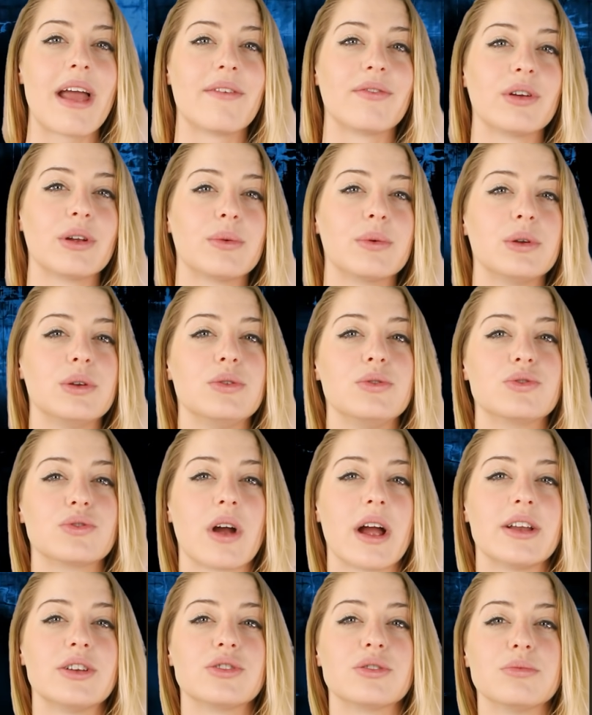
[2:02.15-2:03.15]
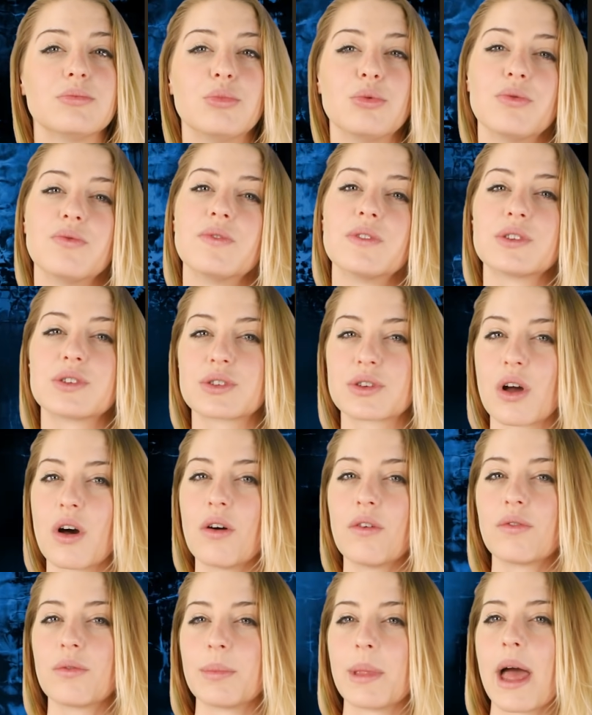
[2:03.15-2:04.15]
everyone who tried to remove the
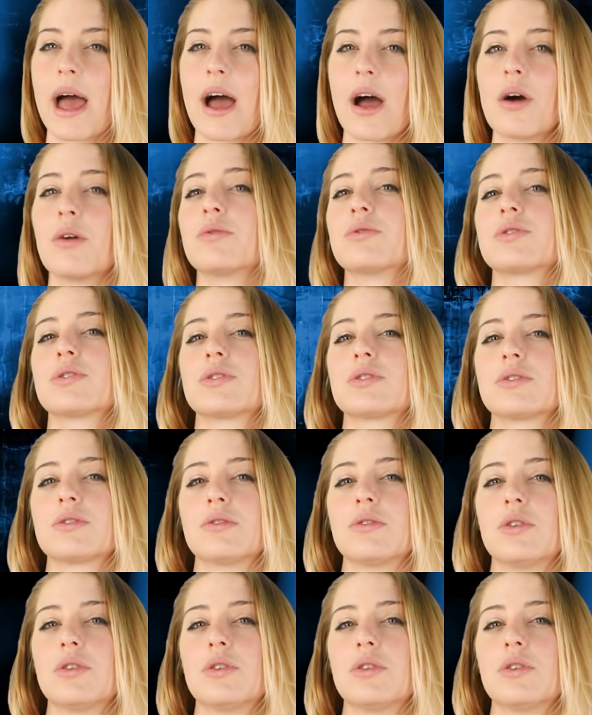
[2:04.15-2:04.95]
skull from the house.